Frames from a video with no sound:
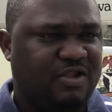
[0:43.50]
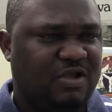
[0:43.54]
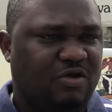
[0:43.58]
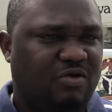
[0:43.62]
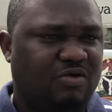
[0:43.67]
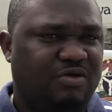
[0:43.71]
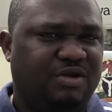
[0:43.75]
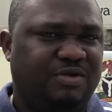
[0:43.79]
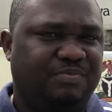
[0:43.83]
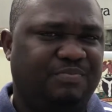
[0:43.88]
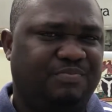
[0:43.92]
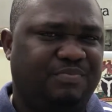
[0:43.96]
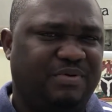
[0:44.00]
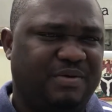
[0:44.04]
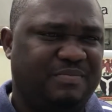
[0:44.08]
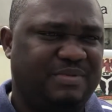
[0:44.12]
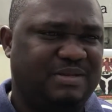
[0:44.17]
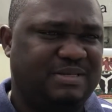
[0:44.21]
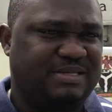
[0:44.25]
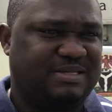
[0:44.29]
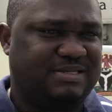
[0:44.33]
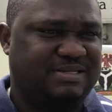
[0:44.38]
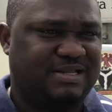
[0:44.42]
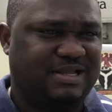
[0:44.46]
on the
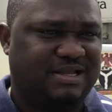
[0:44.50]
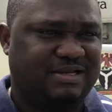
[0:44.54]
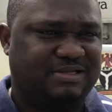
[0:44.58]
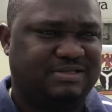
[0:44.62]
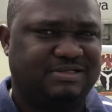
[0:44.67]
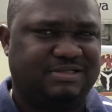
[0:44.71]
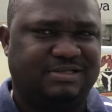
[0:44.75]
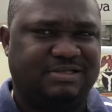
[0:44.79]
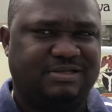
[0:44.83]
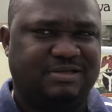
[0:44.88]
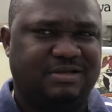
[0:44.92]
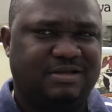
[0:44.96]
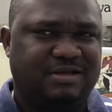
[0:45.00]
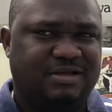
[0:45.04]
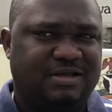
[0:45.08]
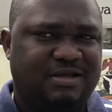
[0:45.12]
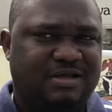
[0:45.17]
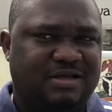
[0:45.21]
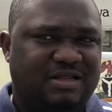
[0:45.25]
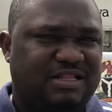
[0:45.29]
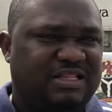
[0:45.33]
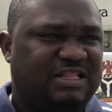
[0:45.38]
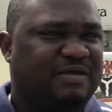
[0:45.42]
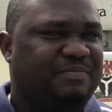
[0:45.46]
premises that
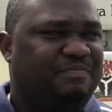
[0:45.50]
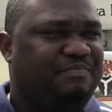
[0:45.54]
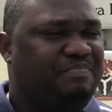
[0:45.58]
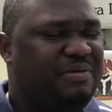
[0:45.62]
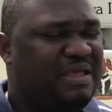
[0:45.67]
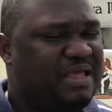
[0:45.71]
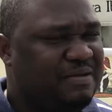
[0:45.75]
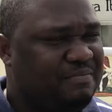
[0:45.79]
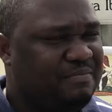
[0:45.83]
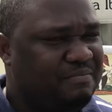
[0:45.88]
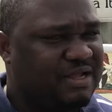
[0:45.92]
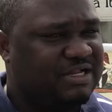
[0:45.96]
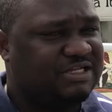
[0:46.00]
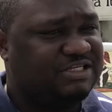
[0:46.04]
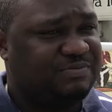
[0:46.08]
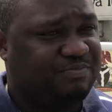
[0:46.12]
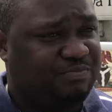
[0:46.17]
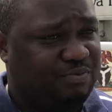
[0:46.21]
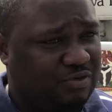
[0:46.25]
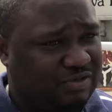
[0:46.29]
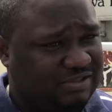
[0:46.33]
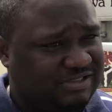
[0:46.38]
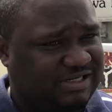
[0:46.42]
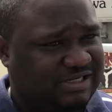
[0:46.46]
the payment
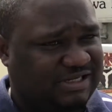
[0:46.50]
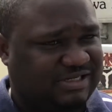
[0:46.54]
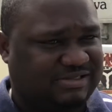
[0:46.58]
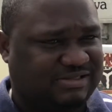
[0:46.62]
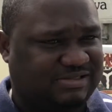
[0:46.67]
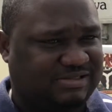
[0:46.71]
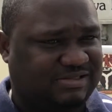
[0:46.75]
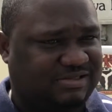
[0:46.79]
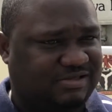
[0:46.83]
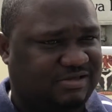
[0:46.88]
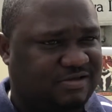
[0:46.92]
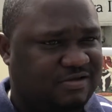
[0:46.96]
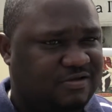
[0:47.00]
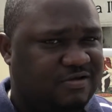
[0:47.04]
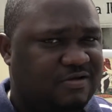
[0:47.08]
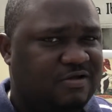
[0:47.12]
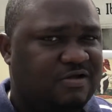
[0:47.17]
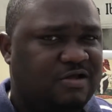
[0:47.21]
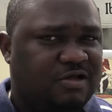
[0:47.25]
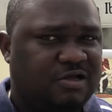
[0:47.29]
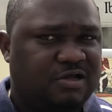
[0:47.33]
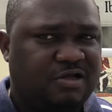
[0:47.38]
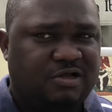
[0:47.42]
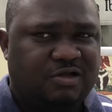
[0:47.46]
process,
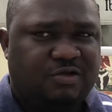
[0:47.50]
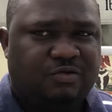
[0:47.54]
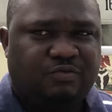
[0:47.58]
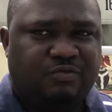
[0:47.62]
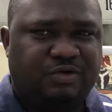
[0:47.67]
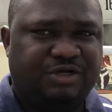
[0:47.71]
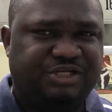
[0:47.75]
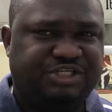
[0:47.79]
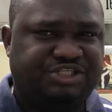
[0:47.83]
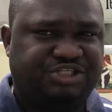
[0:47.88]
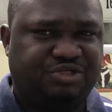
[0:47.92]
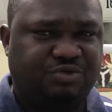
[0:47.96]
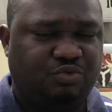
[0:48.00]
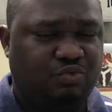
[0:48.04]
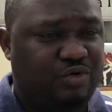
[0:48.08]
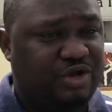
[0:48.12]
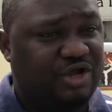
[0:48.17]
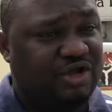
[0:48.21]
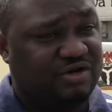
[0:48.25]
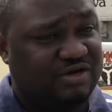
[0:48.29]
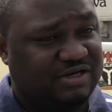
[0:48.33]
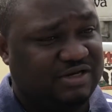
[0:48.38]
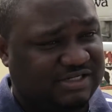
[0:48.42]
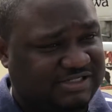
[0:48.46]
which
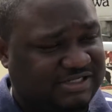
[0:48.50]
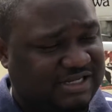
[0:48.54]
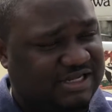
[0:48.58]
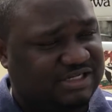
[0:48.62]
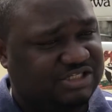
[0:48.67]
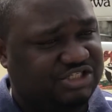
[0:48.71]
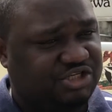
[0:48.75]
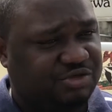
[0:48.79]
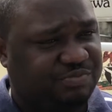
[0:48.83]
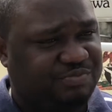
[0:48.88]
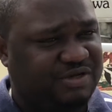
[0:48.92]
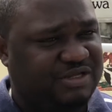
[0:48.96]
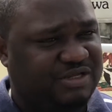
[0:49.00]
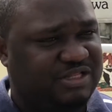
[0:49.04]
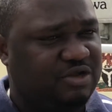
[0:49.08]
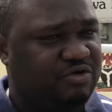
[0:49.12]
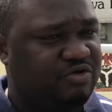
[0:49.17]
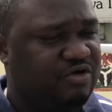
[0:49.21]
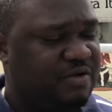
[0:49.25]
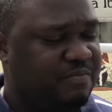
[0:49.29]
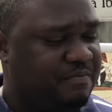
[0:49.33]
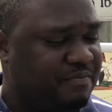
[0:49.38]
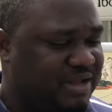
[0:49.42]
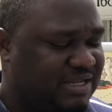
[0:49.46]
we understand to be the
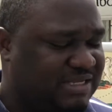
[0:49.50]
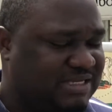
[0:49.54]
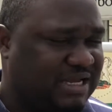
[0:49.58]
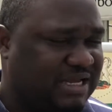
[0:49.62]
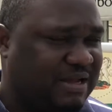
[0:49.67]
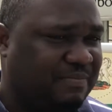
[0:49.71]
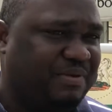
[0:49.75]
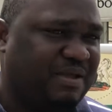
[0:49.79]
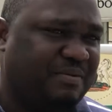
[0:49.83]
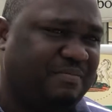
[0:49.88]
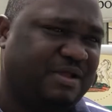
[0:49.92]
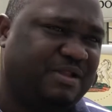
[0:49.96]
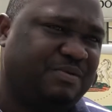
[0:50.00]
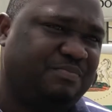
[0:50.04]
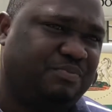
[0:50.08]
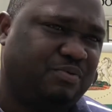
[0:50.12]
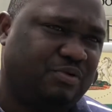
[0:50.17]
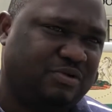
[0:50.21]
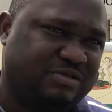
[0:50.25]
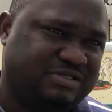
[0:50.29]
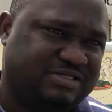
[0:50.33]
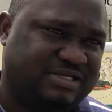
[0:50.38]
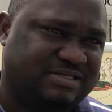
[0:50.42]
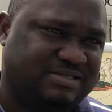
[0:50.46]
remitter payment
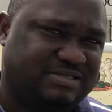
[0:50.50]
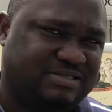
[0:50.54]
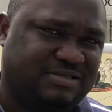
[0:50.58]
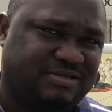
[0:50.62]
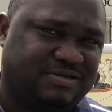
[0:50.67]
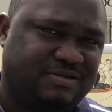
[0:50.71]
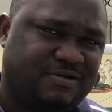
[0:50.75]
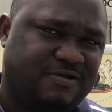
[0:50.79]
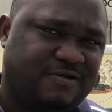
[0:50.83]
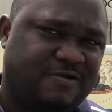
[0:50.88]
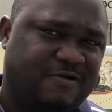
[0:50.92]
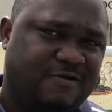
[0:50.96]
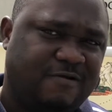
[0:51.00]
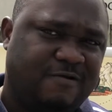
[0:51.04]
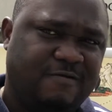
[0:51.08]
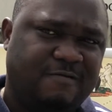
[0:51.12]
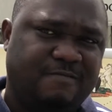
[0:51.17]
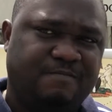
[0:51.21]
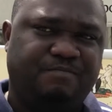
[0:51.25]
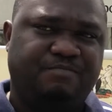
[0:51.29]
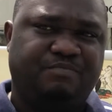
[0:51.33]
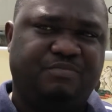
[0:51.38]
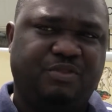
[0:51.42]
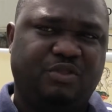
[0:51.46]
process,
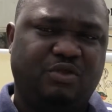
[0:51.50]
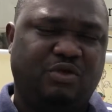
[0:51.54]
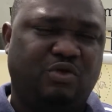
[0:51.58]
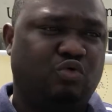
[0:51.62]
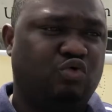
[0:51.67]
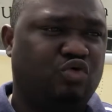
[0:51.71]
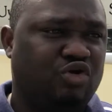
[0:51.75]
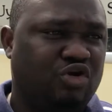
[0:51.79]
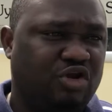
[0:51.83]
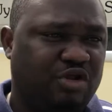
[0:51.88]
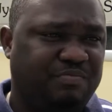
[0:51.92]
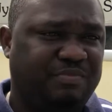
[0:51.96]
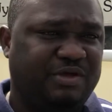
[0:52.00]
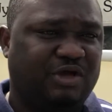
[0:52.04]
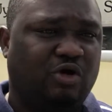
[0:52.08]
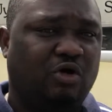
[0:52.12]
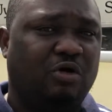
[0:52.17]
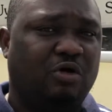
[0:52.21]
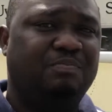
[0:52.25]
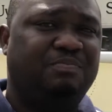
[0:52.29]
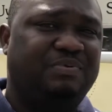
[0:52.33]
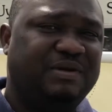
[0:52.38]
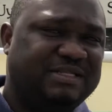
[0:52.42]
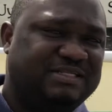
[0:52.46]
could not be
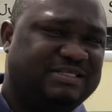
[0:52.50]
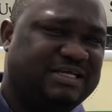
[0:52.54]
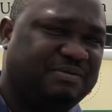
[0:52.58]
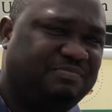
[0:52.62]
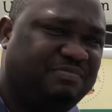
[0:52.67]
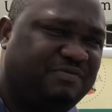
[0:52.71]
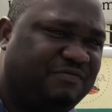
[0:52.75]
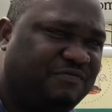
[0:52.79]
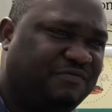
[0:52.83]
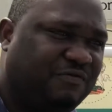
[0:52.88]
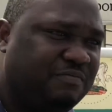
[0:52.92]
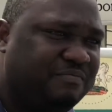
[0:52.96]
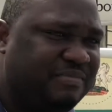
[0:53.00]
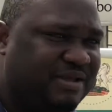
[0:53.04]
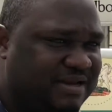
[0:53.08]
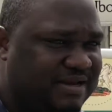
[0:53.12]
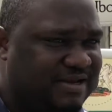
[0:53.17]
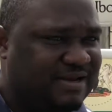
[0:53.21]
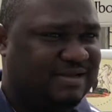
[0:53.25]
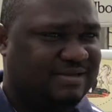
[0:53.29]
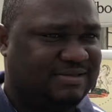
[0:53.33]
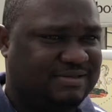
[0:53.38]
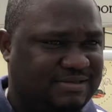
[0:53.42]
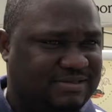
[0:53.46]
completed before
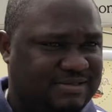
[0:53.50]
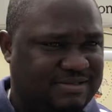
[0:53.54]
midnight.